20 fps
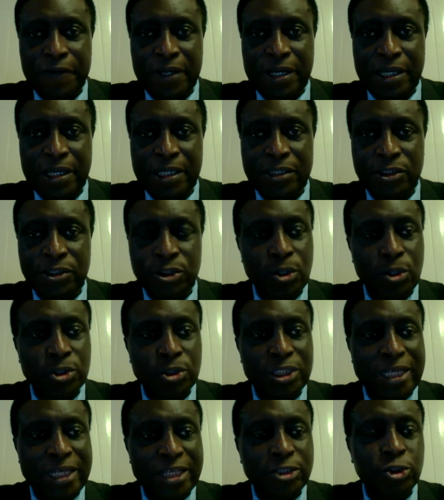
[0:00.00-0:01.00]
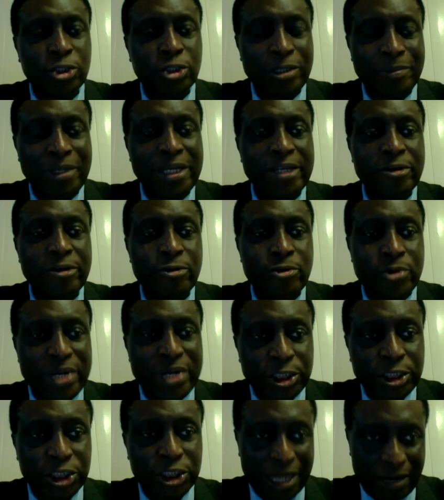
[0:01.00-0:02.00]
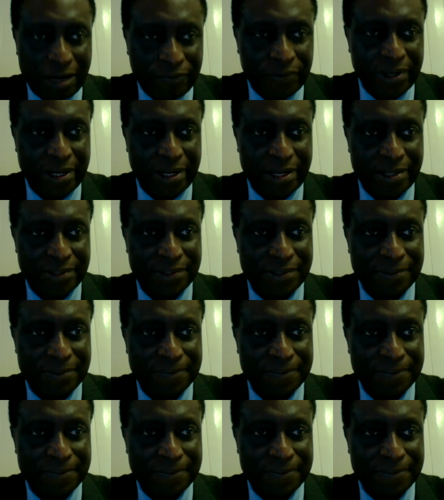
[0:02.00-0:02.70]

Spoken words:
such extremely rich Africans,